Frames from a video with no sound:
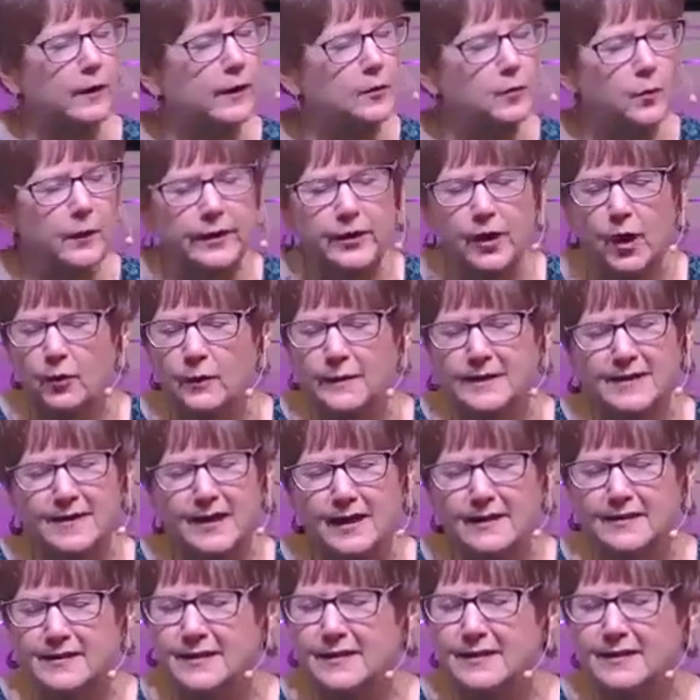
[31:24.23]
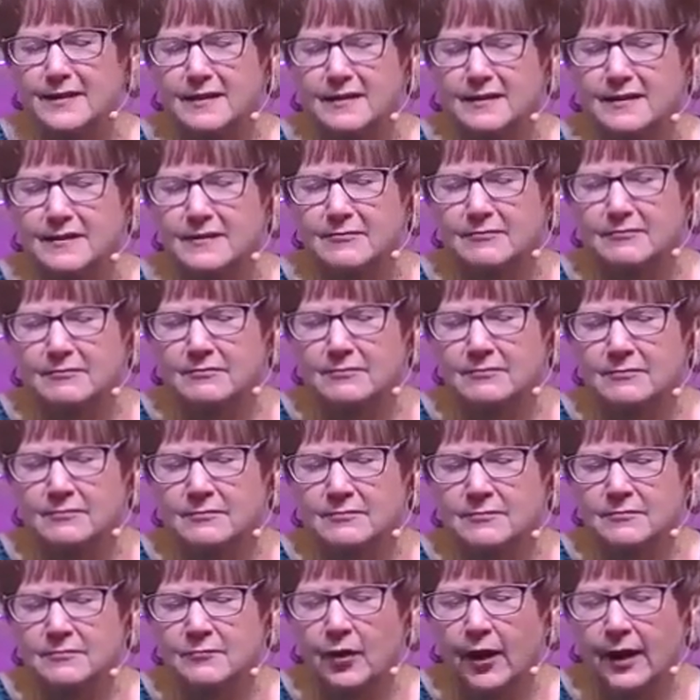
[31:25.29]
and we know it's not sickness,
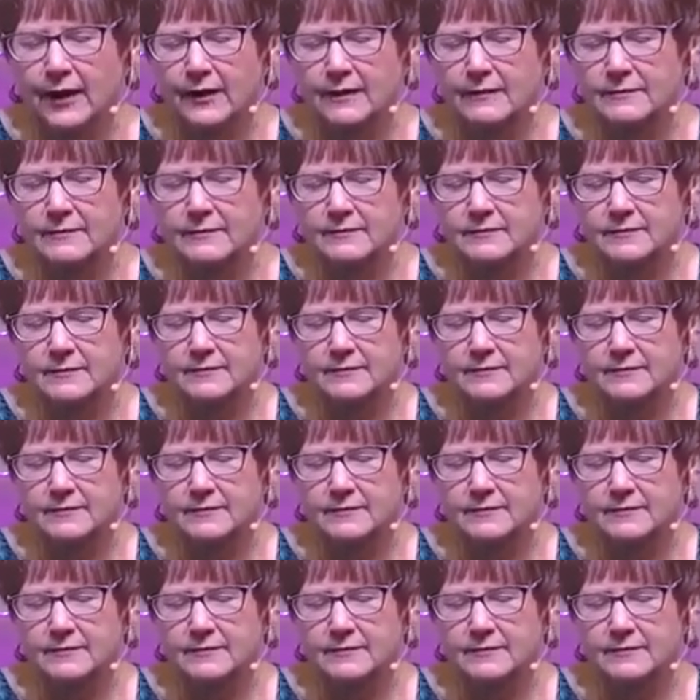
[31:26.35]
right?